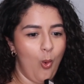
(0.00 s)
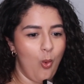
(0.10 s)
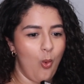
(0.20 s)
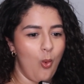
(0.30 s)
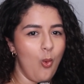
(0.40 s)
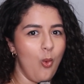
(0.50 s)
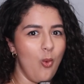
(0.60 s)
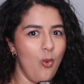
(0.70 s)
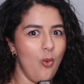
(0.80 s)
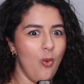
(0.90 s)

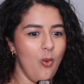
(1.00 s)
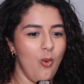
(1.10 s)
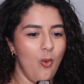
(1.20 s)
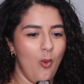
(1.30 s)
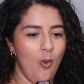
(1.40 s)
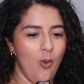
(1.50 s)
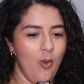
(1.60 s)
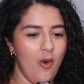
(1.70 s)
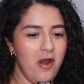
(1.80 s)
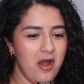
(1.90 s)

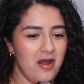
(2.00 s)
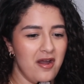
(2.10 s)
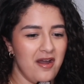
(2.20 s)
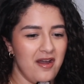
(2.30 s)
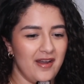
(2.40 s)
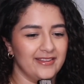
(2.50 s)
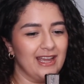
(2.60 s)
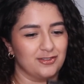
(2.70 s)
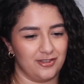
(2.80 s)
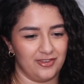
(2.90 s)
Ooh. And
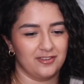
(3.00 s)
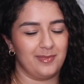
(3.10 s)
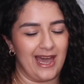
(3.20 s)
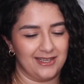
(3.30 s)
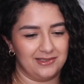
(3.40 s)
now she feels bad.